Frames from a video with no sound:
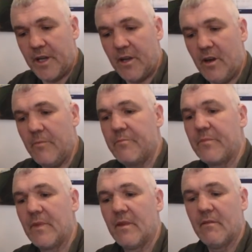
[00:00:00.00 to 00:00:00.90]
got.
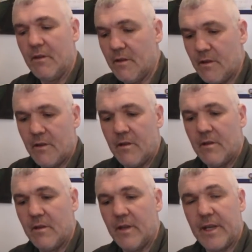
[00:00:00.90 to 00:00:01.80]

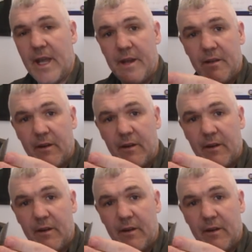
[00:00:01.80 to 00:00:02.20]
Again,